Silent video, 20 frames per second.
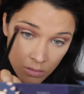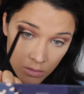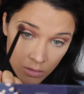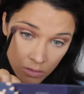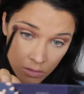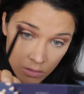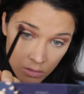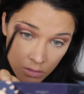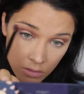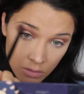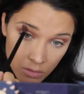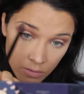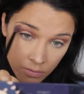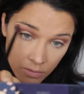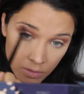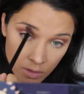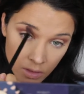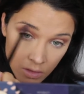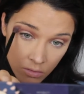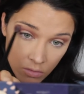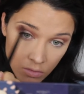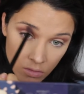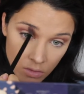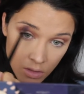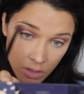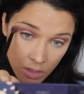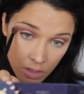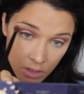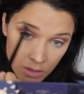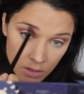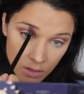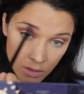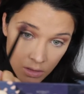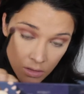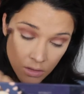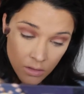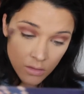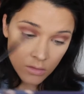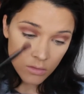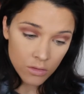Just to soften that right
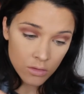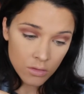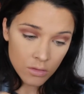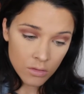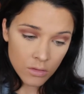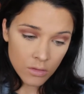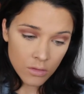out.